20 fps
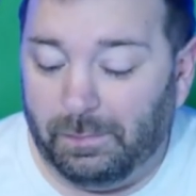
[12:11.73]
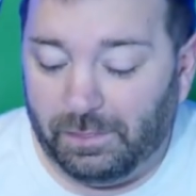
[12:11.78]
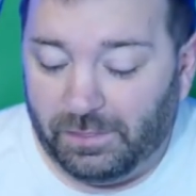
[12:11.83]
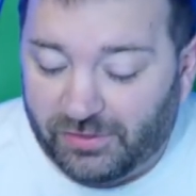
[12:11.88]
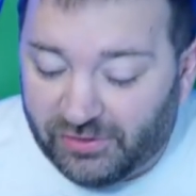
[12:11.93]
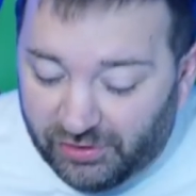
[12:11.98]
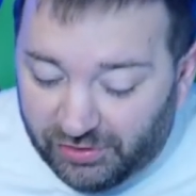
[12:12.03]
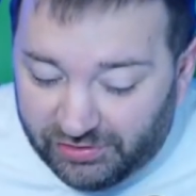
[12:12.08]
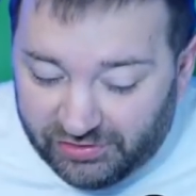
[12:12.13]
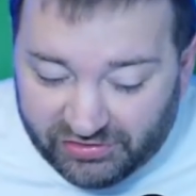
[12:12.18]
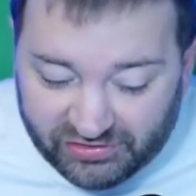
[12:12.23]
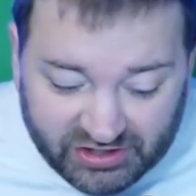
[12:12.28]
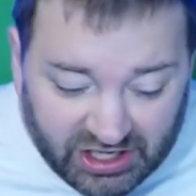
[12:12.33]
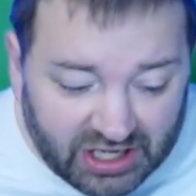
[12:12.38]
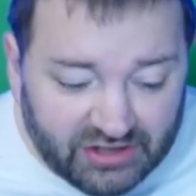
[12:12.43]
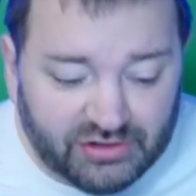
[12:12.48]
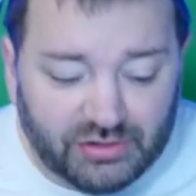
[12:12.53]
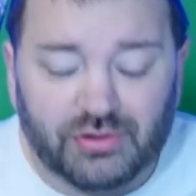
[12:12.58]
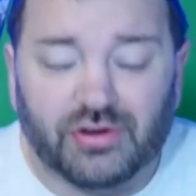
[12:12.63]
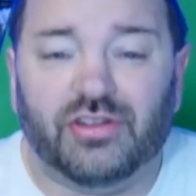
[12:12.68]
So stay
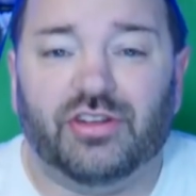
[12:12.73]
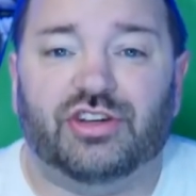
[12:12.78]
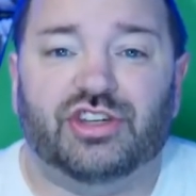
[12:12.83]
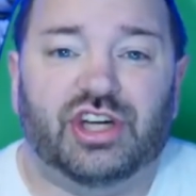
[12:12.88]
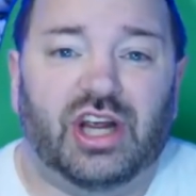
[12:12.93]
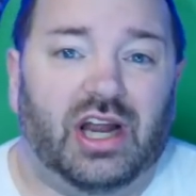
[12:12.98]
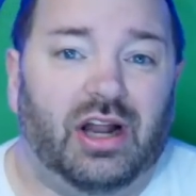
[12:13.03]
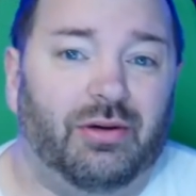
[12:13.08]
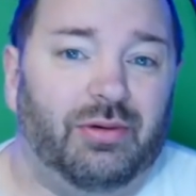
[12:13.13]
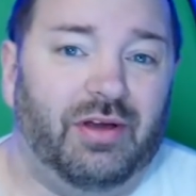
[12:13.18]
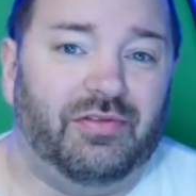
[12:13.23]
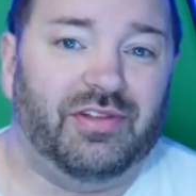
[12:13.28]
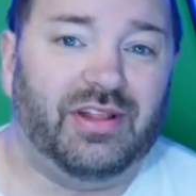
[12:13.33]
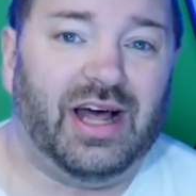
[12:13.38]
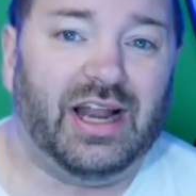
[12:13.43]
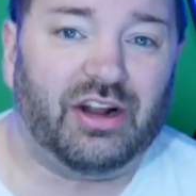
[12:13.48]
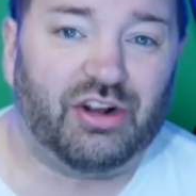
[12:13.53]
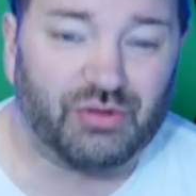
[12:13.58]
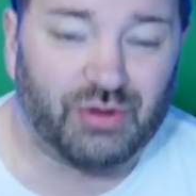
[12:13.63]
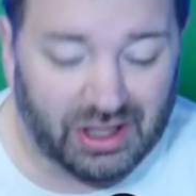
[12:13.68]
tuned to this channel. We have a lot
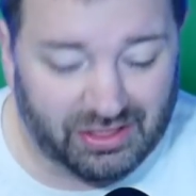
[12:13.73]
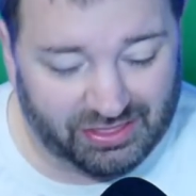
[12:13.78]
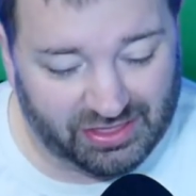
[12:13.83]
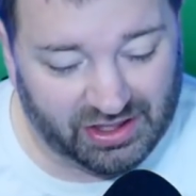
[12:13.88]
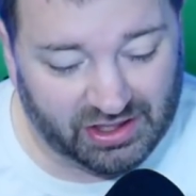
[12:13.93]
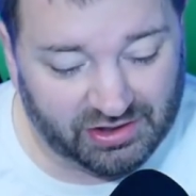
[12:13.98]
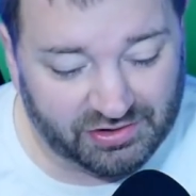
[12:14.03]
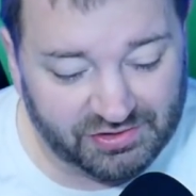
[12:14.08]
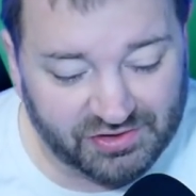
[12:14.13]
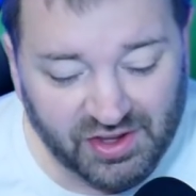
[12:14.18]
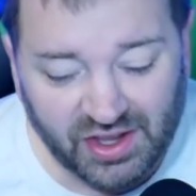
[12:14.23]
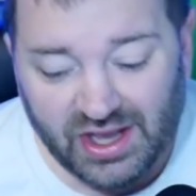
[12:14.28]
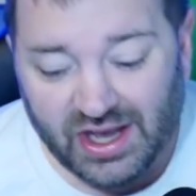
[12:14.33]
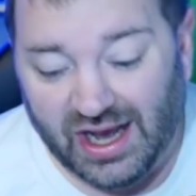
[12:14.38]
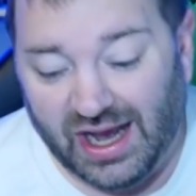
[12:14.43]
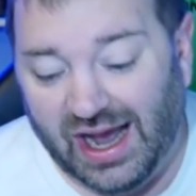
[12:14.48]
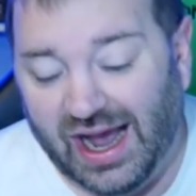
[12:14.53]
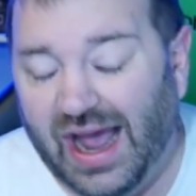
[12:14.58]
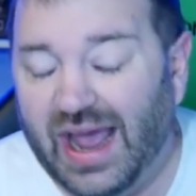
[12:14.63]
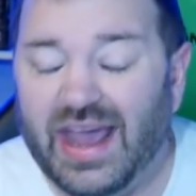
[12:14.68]
of great things.
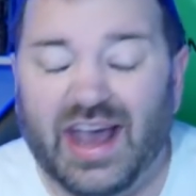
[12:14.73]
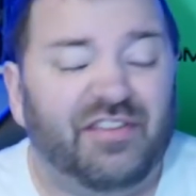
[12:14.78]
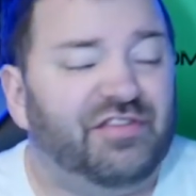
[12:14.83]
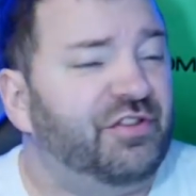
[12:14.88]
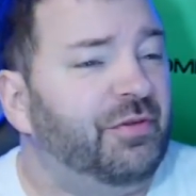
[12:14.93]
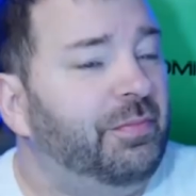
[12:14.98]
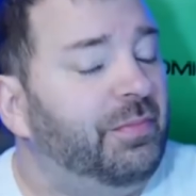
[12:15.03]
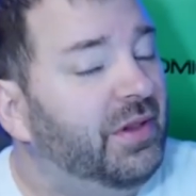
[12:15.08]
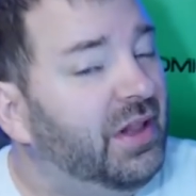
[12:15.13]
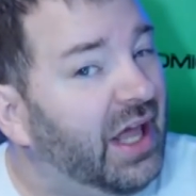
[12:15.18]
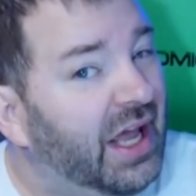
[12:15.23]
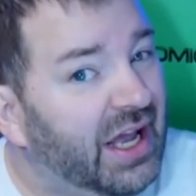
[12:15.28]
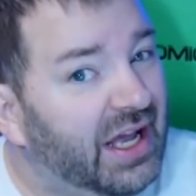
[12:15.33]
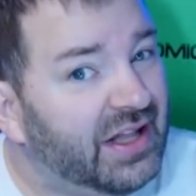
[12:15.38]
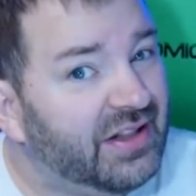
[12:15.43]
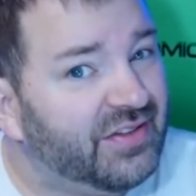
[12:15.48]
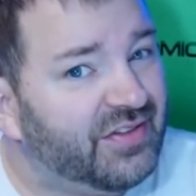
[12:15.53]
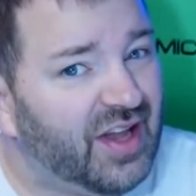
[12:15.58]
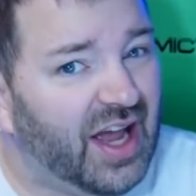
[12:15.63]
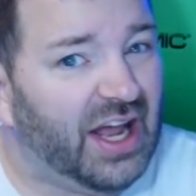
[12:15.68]
I have some
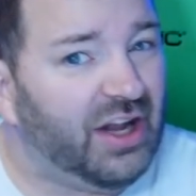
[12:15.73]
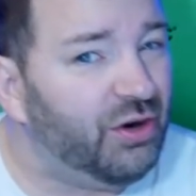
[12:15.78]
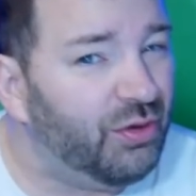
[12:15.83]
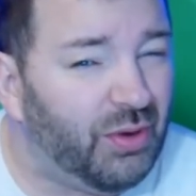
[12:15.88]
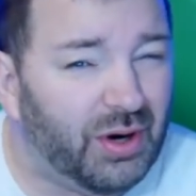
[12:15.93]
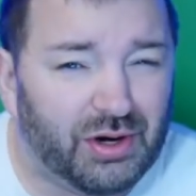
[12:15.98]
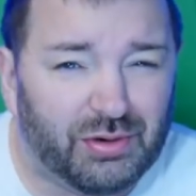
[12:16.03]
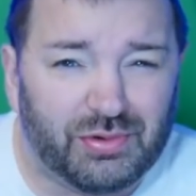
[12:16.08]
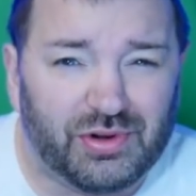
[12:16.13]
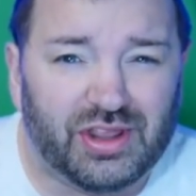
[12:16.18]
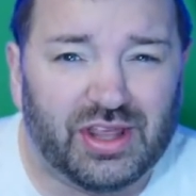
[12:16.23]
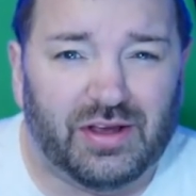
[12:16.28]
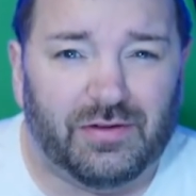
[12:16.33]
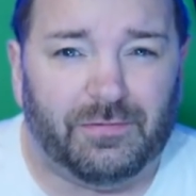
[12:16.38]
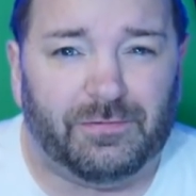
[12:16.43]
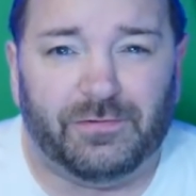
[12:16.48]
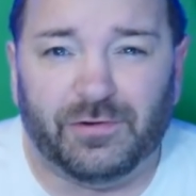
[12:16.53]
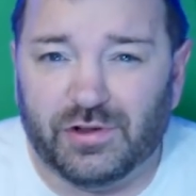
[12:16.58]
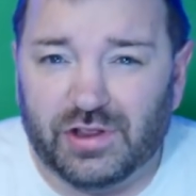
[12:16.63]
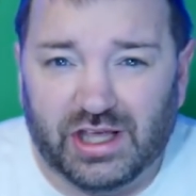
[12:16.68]
plans. I don't want to really
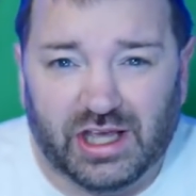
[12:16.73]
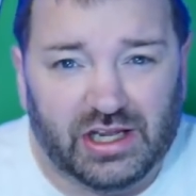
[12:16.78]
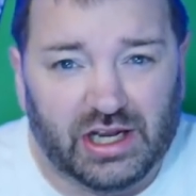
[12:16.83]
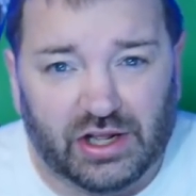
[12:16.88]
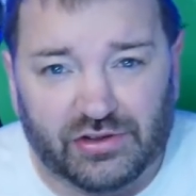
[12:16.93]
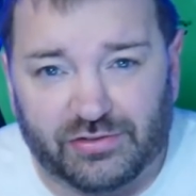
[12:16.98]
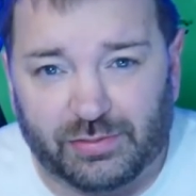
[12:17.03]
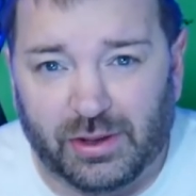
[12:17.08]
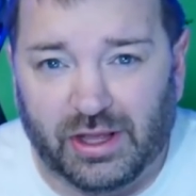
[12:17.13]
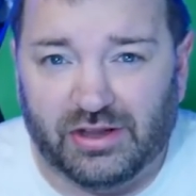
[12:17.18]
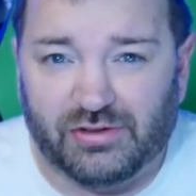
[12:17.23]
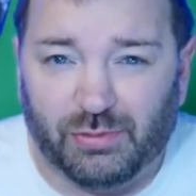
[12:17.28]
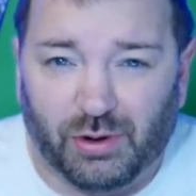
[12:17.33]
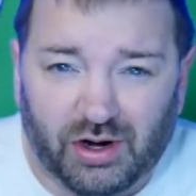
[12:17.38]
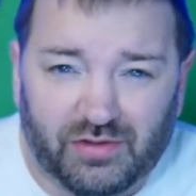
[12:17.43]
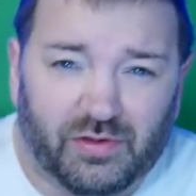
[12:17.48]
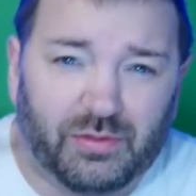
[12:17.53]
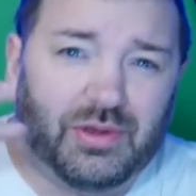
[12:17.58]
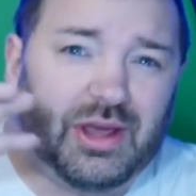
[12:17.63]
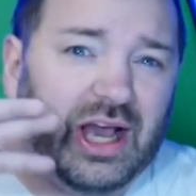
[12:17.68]
fully announce plans. One of
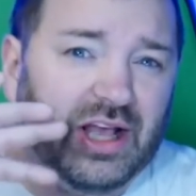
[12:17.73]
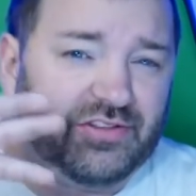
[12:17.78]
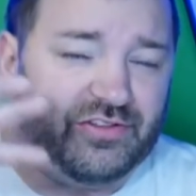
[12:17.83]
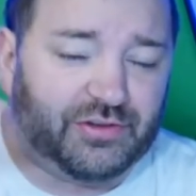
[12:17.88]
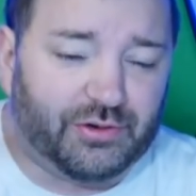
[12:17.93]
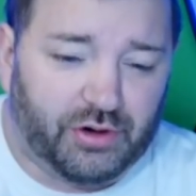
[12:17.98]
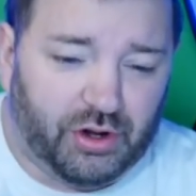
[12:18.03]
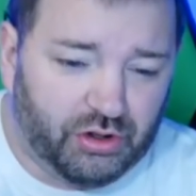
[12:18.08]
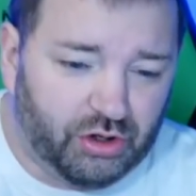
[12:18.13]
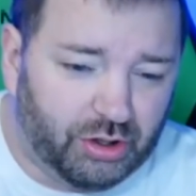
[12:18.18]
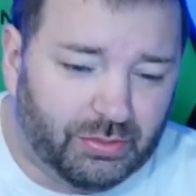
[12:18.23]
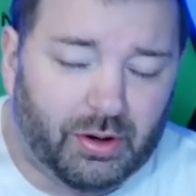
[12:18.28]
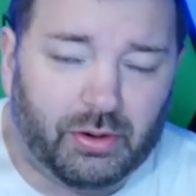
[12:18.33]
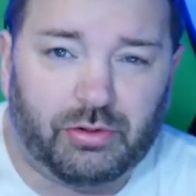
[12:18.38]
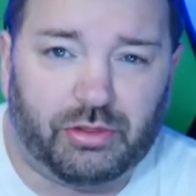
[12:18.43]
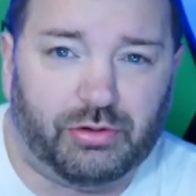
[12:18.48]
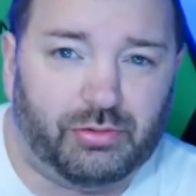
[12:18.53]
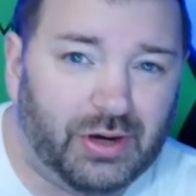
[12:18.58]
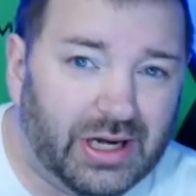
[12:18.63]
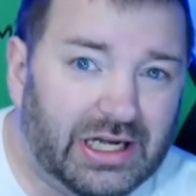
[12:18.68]
them you guys sort of know about with the
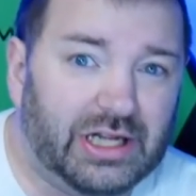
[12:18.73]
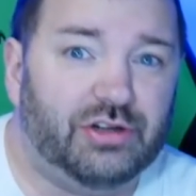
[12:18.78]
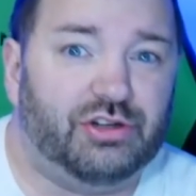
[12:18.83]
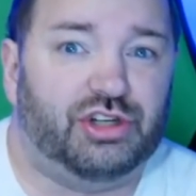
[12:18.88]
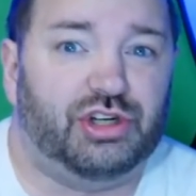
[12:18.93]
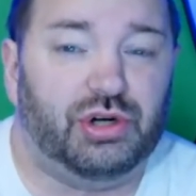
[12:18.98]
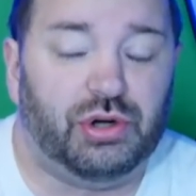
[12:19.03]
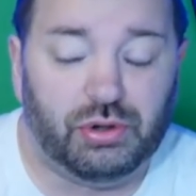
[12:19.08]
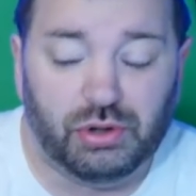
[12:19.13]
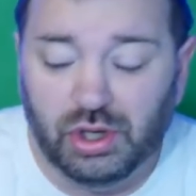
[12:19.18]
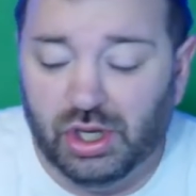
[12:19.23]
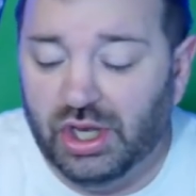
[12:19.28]
radio show,